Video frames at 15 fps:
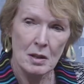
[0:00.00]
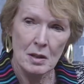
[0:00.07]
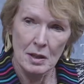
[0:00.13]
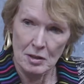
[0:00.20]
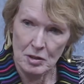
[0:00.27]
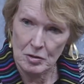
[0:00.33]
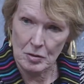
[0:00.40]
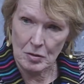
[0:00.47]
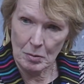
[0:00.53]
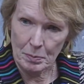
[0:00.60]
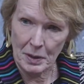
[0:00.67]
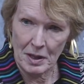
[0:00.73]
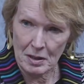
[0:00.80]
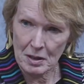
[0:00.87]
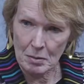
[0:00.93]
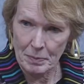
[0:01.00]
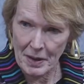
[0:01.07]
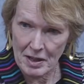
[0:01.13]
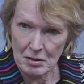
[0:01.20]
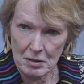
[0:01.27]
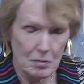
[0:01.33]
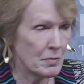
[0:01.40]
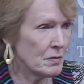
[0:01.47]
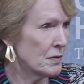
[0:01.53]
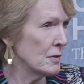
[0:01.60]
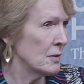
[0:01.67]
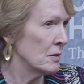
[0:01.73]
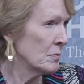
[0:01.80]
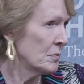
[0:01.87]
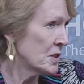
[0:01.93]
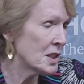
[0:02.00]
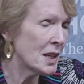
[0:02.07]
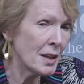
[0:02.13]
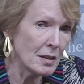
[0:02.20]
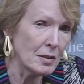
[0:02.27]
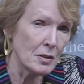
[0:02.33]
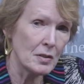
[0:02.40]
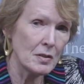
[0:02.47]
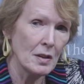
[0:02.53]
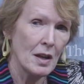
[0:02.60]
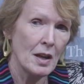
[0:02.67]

into compet competitive states